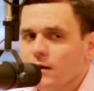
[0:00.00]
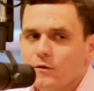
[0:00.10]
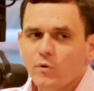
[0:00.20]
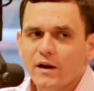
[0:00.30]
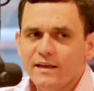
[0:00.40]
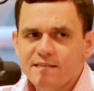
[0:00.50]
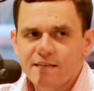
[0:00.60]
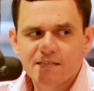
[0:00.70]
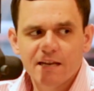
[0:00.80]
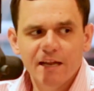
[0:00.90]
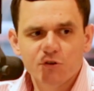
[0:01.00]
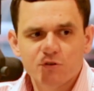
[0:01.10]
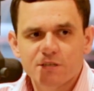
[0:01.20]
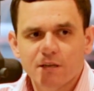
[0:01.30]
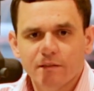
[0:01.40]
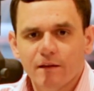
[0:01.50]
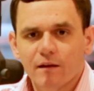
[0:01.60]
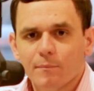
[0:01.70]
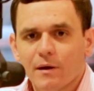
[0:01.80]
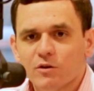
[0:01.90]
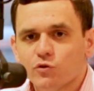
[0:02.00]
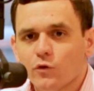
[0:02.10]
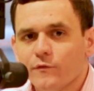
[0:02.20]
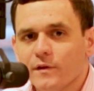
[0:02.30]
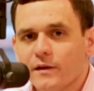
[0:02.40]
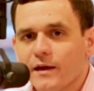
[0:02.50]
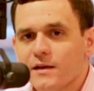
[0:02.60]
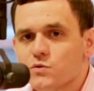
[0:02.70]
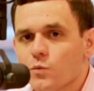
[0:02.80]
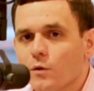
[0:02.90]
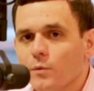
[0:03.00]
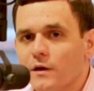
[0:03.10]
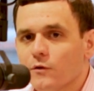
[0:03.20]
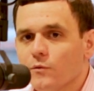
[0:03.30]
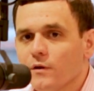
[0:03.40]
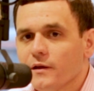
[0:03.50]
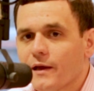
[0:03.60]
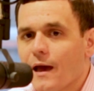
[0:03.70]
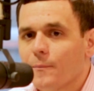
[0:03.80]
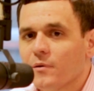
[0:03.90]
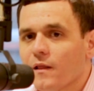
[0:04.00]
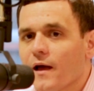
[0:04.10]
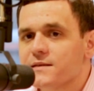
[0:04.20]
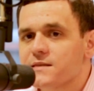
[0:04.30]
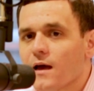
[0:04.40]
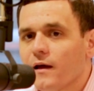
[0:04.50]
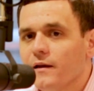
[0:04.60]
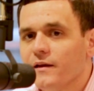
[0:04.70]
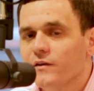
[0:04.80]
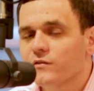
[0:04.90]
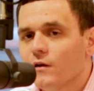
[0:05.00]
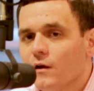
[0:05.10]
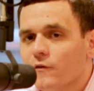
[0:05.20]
And what I see as an interesting thing about TropheCase where we could really capitalize on is